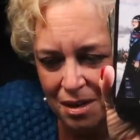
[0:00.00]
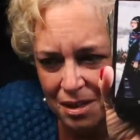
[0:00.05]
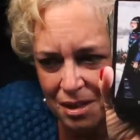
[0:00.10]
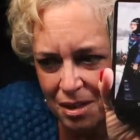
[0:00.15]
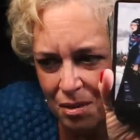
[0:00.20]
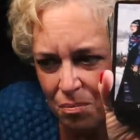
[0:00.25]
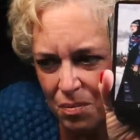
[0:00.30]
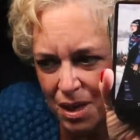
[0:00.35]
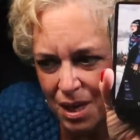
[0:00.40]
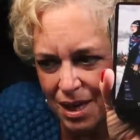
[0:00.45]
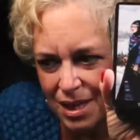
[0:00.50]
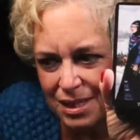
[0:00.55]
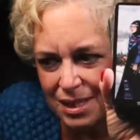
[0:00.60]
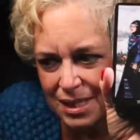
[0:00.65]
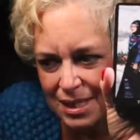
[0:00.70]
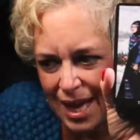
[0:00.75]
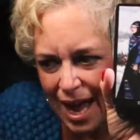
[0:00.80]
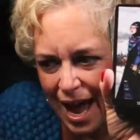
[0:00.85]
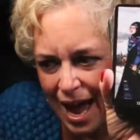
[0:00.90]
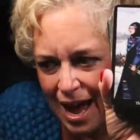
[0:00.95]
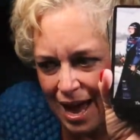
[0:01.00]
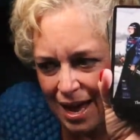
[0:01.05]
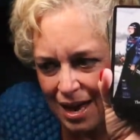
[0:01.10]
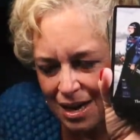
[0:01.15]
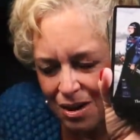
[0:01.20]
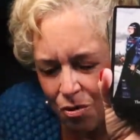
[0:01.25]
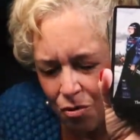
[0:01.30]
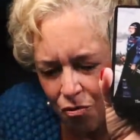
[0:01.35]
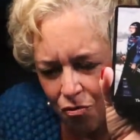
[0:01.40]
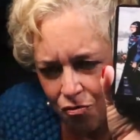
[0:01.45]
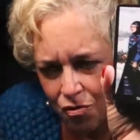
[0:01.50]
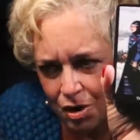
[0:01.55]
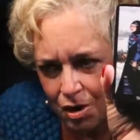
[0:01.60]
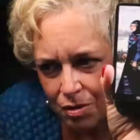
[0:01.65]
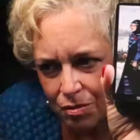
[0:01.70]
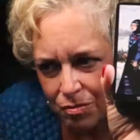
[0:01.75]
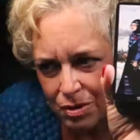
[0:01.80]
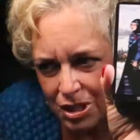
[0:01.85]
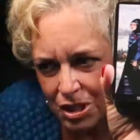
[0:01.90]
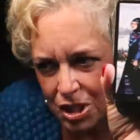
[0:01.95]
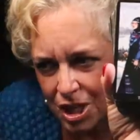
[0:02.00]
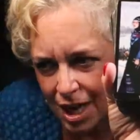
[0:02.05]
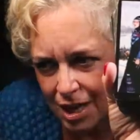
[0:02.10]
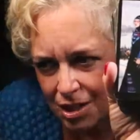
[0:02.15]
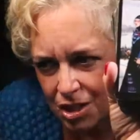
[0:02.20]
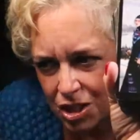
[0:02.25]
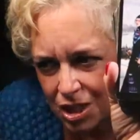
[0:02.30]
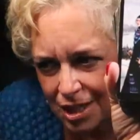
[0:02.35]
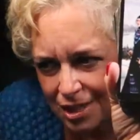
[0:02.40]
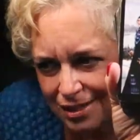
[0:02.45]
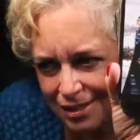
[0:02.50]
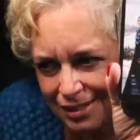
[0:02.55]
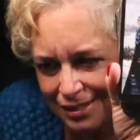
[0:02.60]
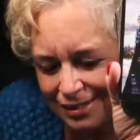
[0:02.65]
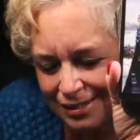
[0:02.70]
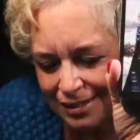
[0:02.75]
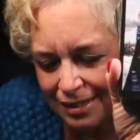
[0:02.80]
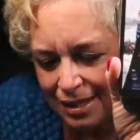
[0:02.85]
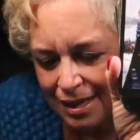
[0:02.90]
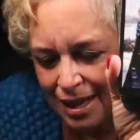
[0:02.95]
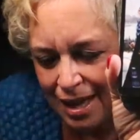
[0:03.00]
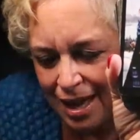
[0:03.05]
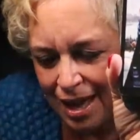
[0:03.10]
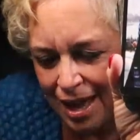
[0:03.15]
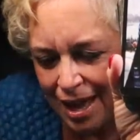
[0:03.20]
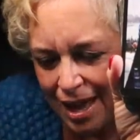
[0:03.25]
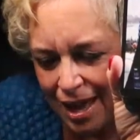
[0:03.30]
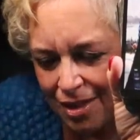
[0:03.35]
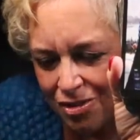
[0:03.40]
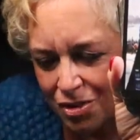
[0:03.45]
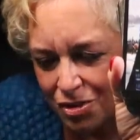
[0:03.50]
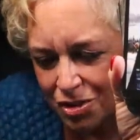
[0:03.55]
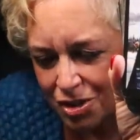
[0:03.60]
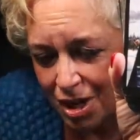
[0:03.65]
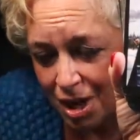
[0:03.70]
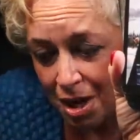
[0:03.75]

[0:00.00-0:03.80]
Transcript: Somebody is sad over rejection, and there's